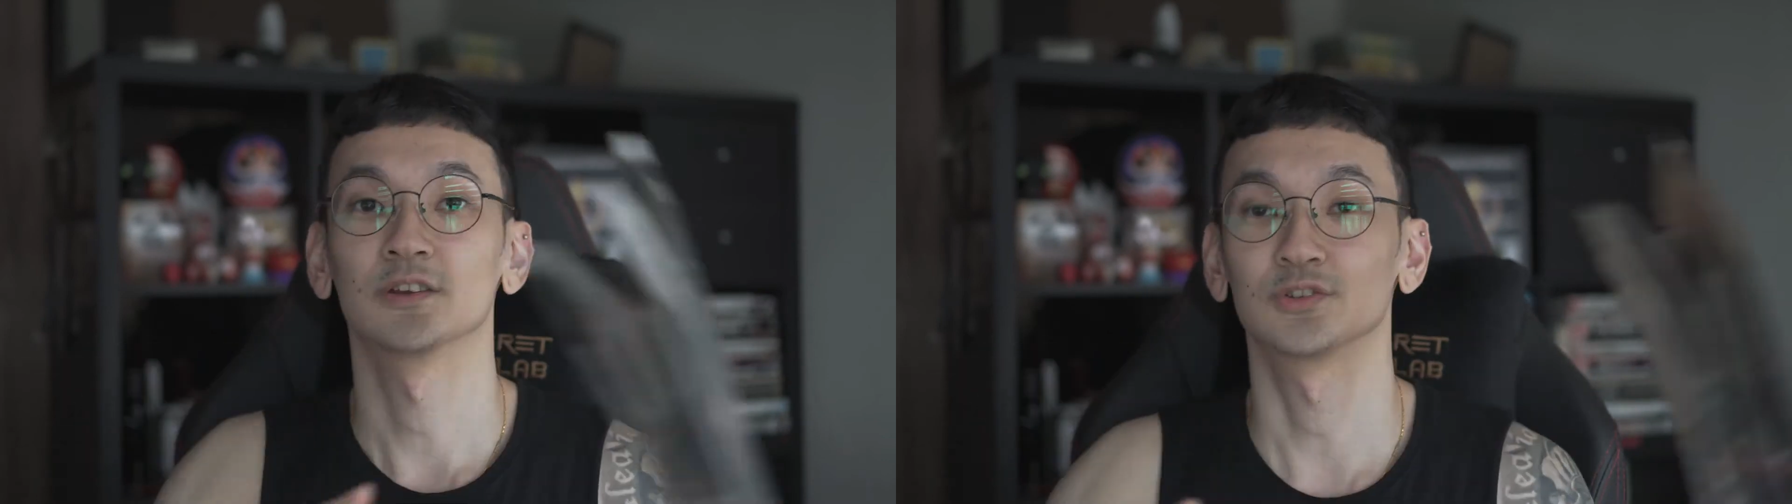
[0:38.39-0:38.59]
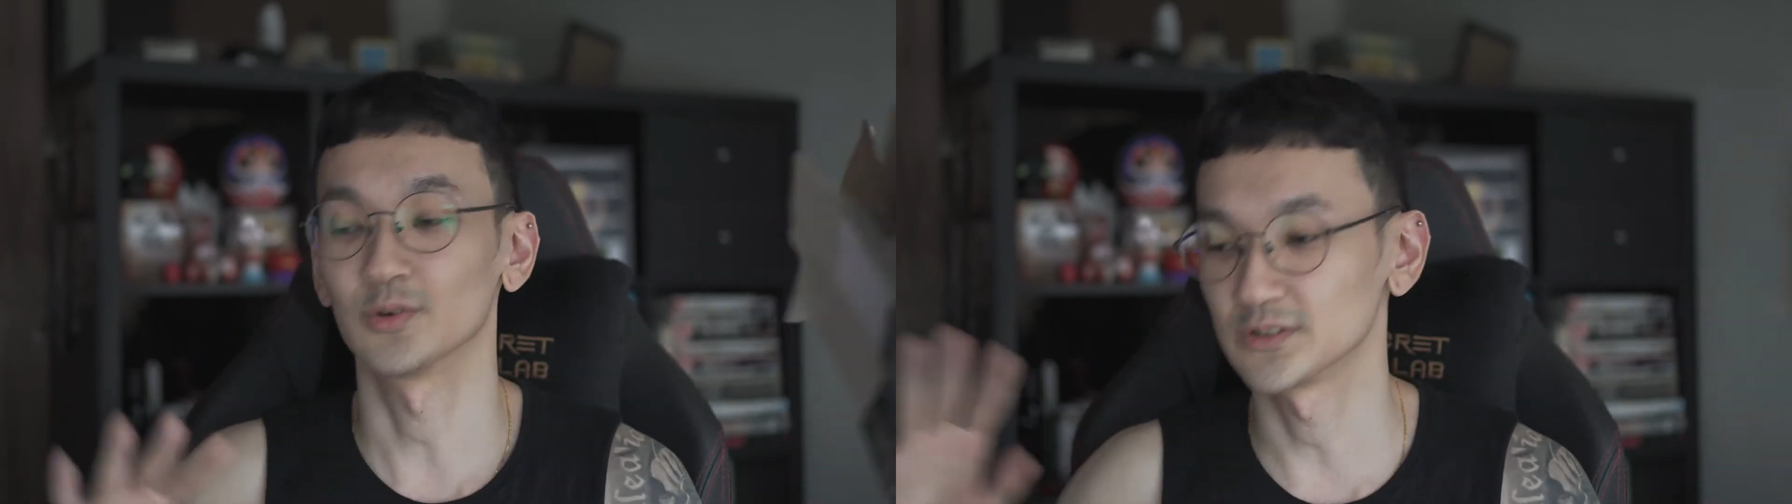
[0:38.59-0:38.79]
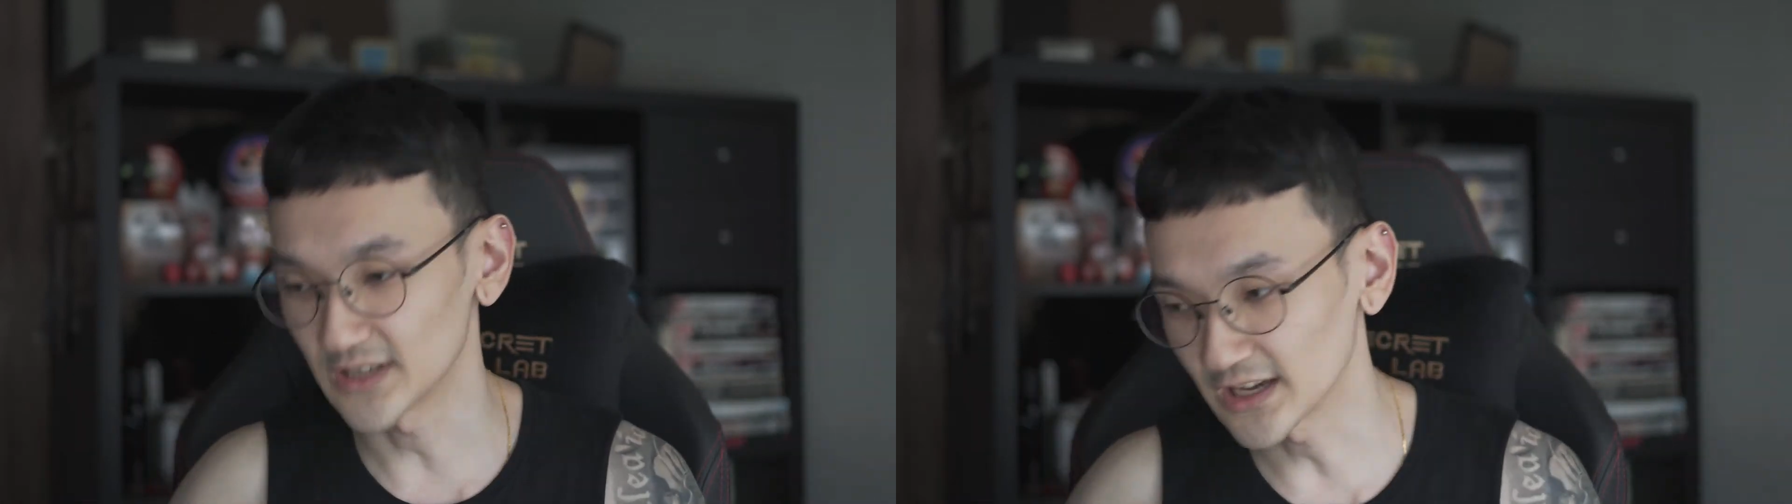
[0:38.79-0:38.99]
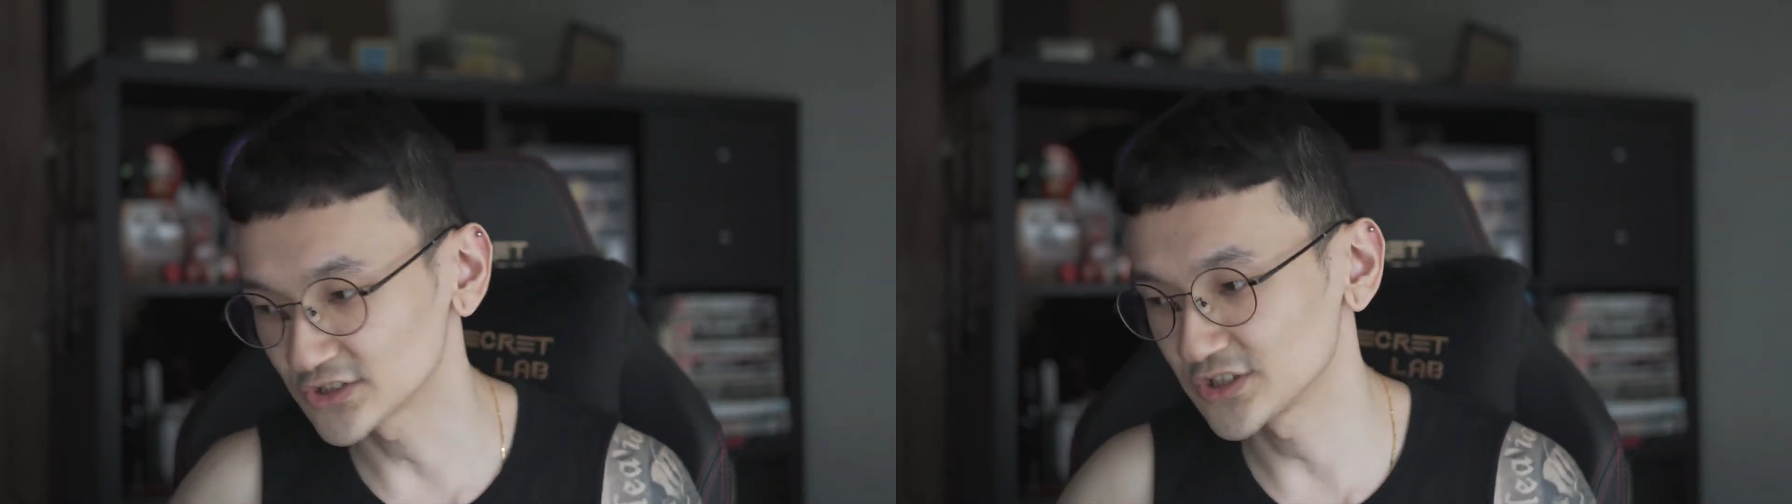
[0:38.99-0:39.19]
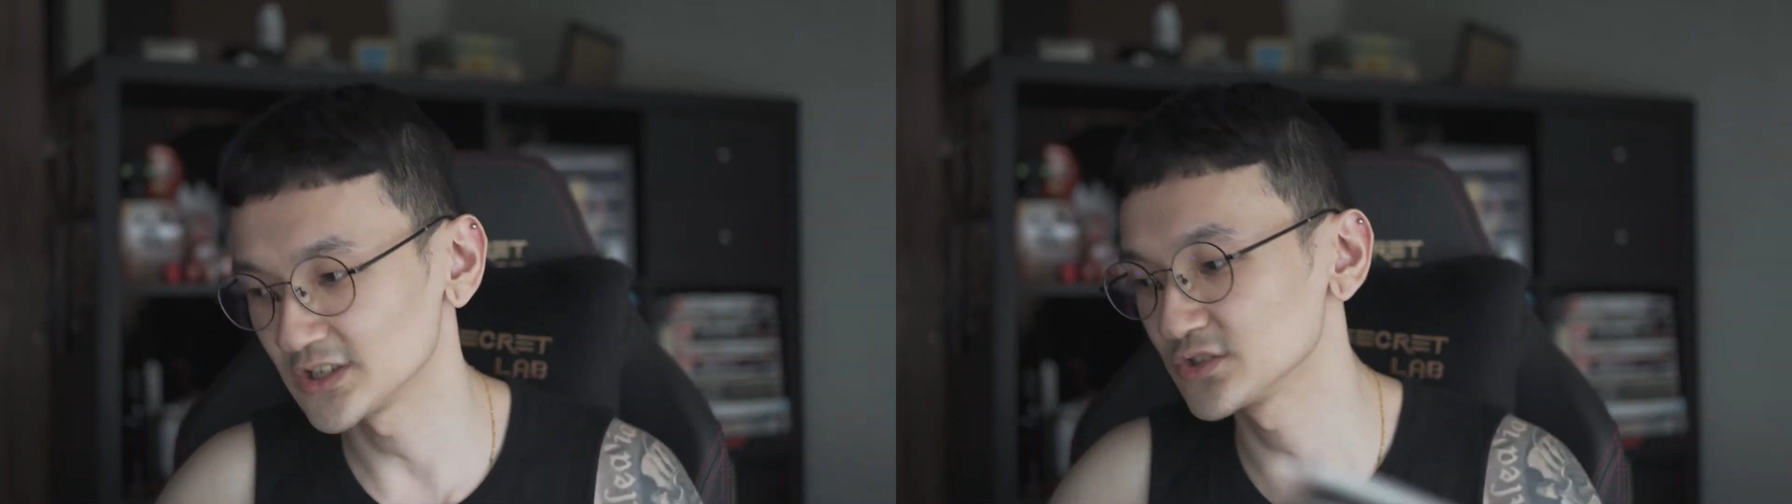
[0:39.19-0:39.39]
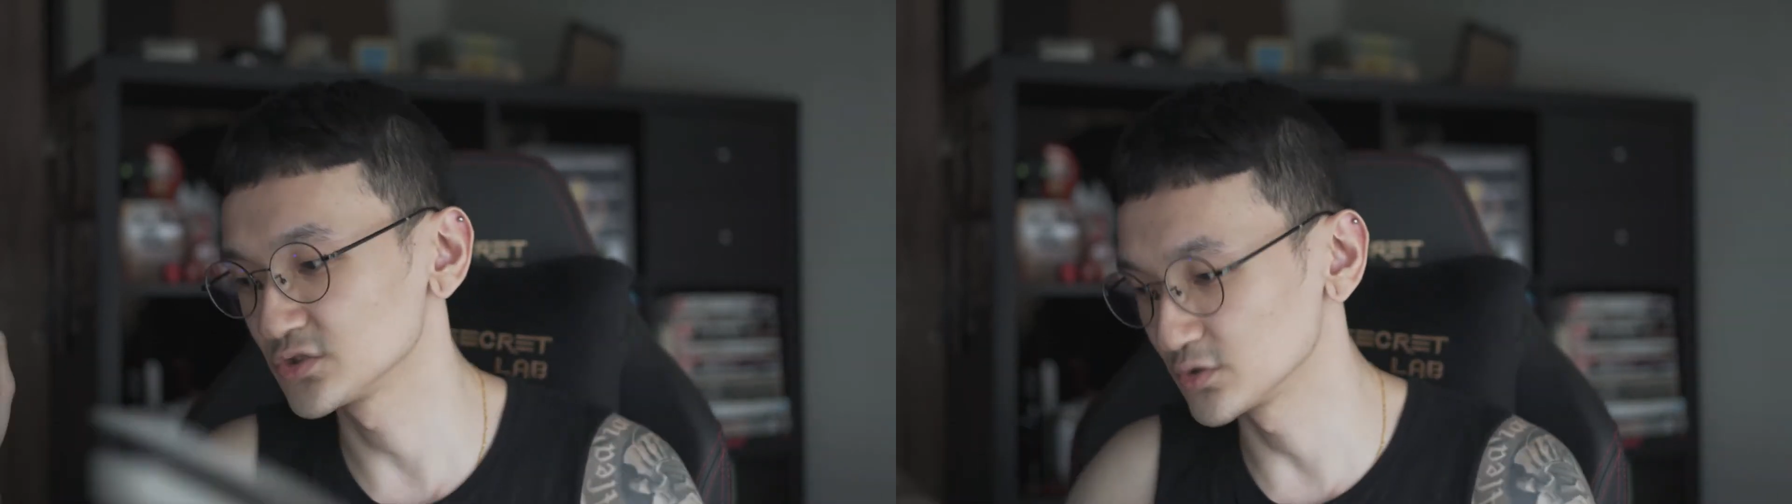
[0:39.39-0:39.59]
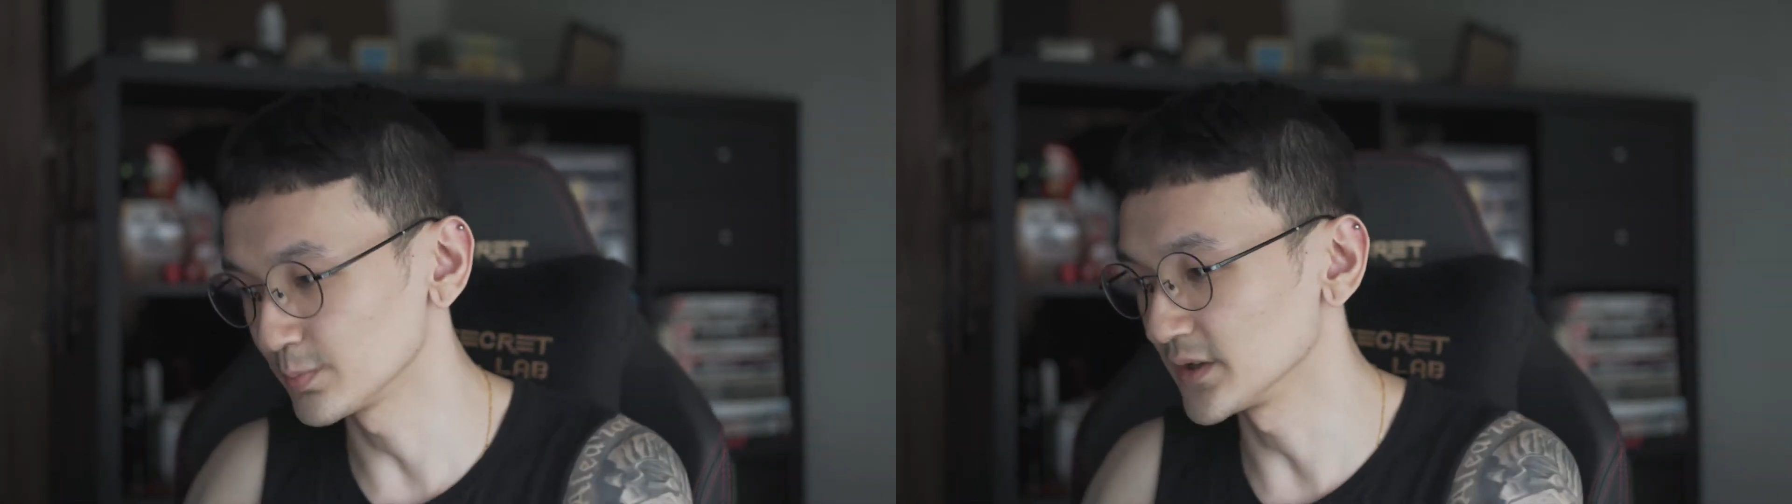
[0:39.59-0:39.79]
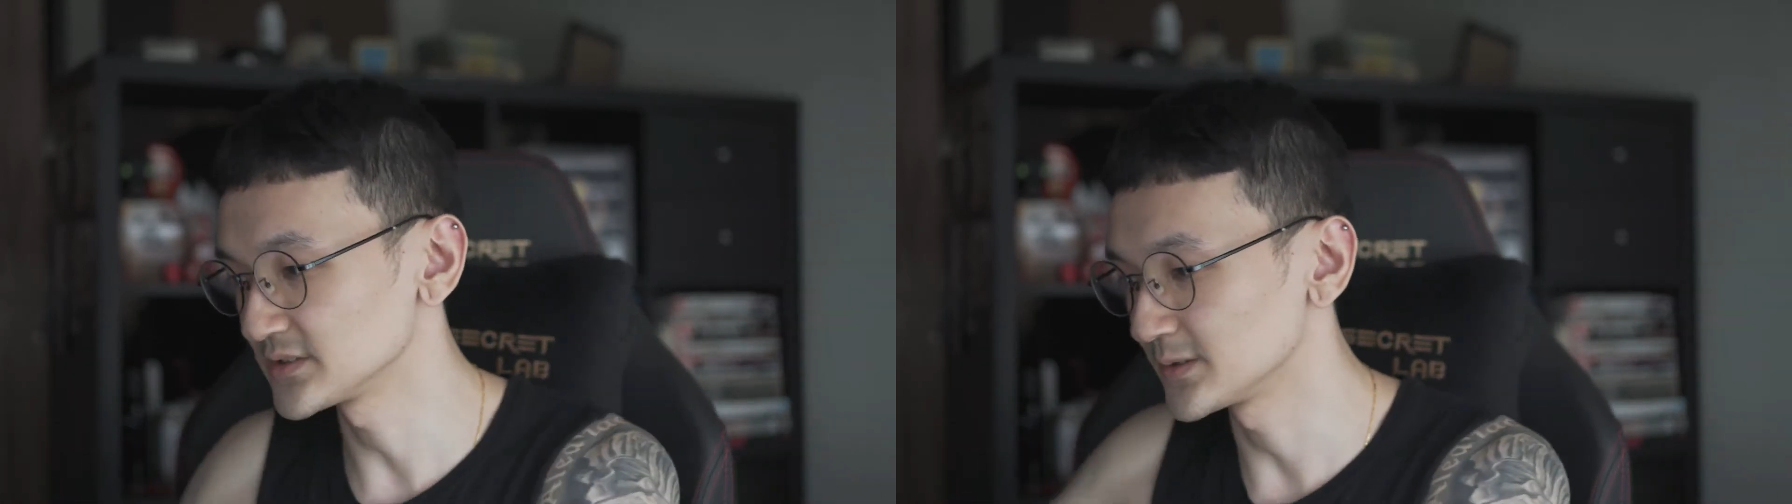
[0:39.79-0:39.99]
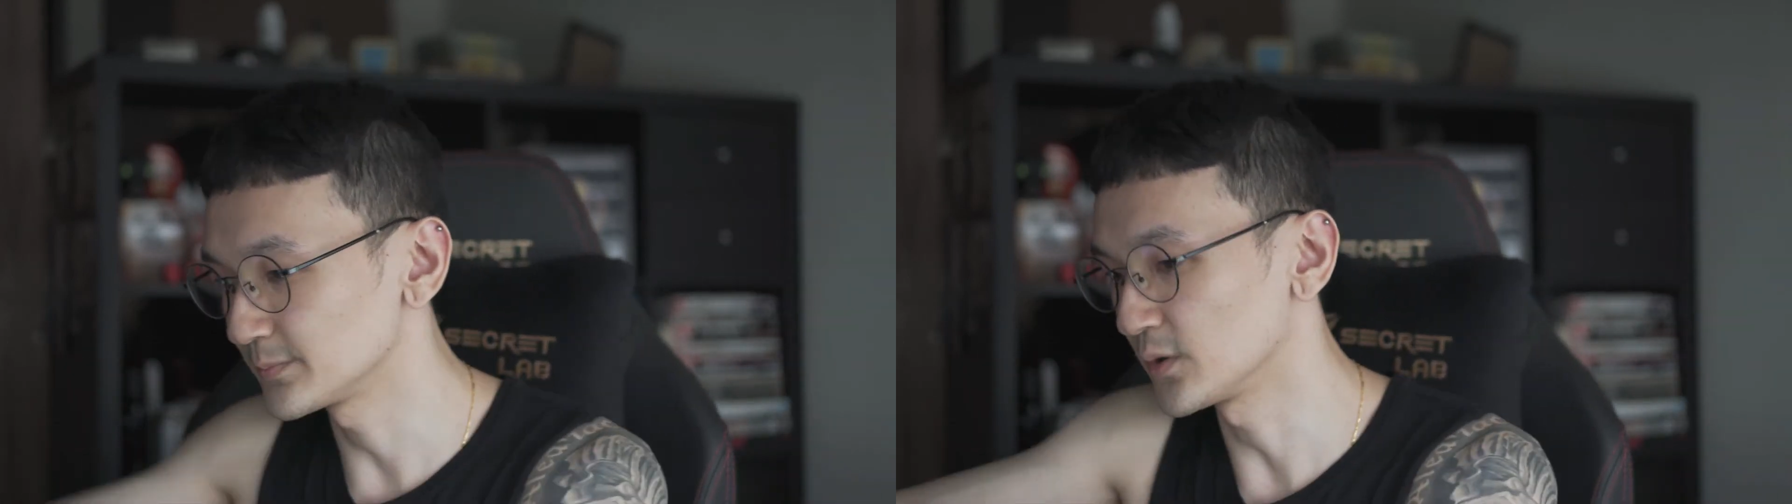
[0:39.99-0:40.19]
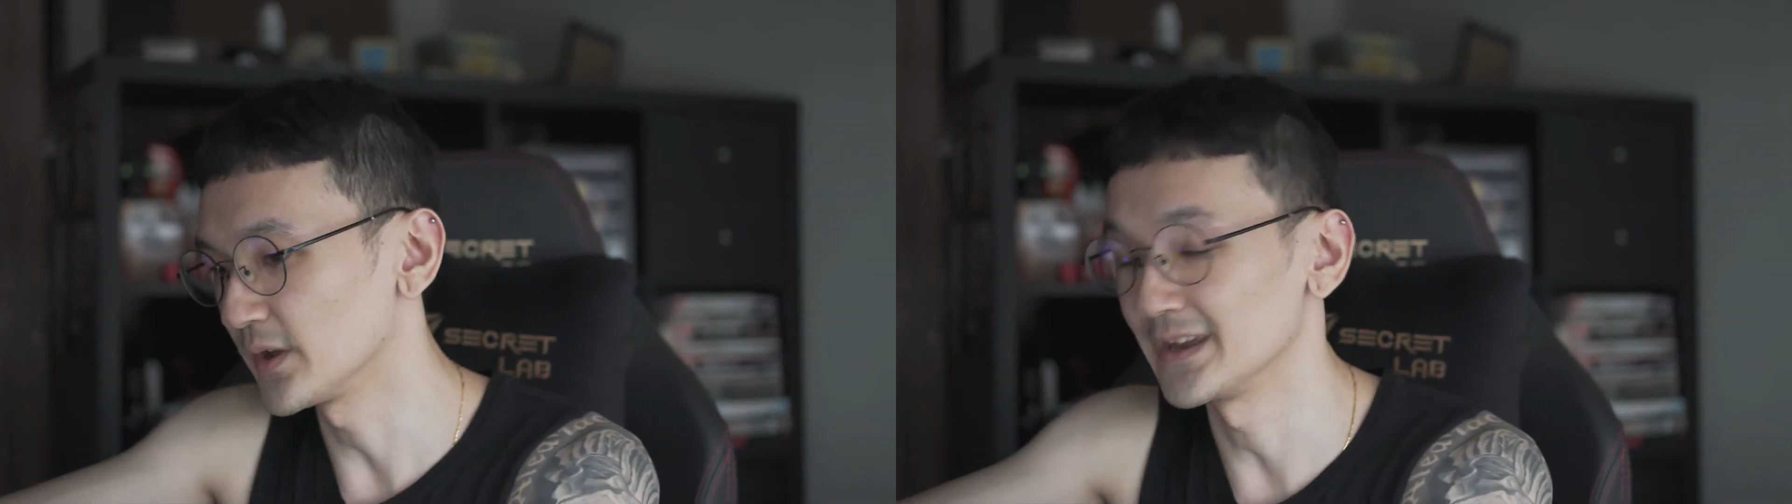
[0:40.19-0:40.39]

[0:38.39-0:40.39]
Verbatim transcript: so it's actually super simple